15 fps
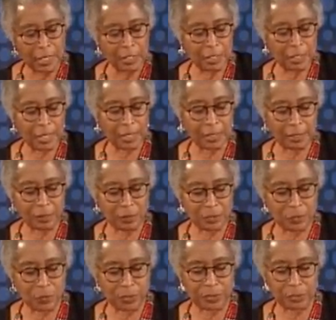Uganda
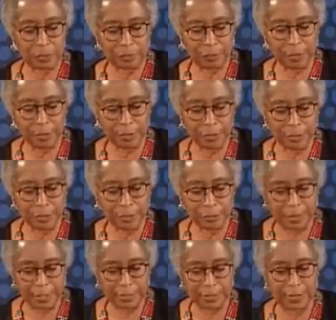was once referred
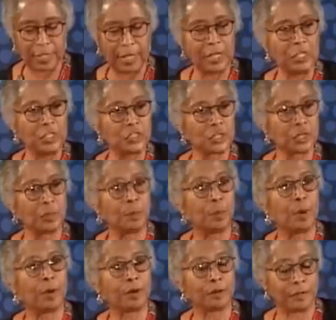to as the Asian
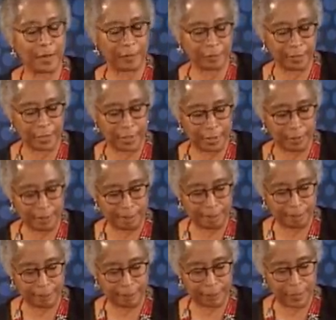part of Africa
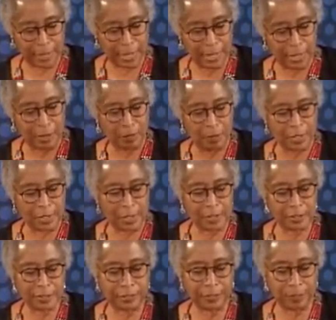
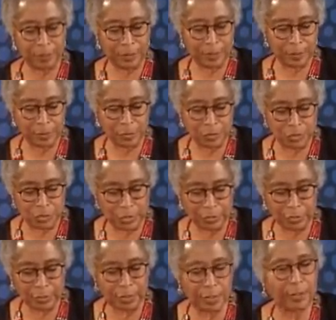because of the people's
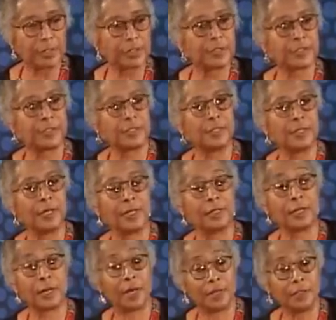gentle courtesy
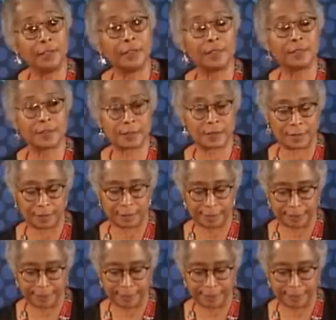and kindness.